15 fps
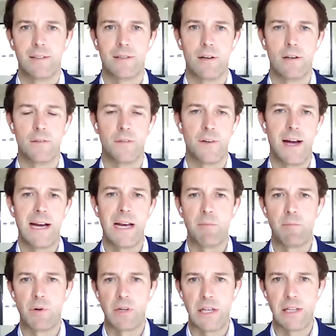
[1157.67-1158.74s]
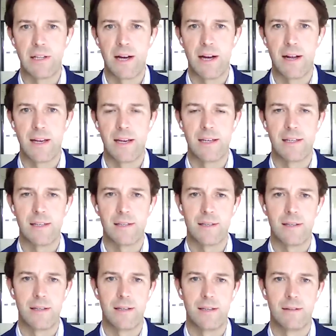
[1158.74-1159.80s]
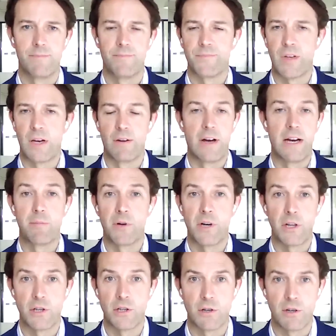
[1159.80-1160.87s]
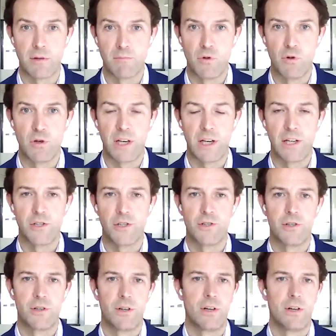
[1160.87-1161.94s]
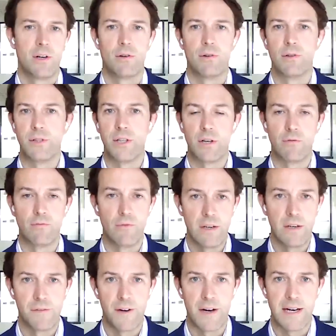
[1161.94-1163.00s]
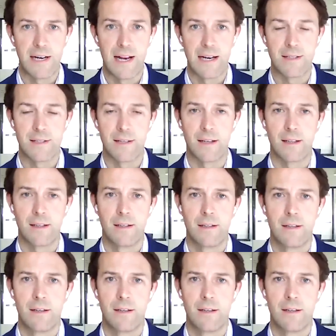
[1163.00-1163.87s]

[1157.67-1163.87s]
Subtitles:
So for anybody that is, anybody that got a mortgage or did a refinancing,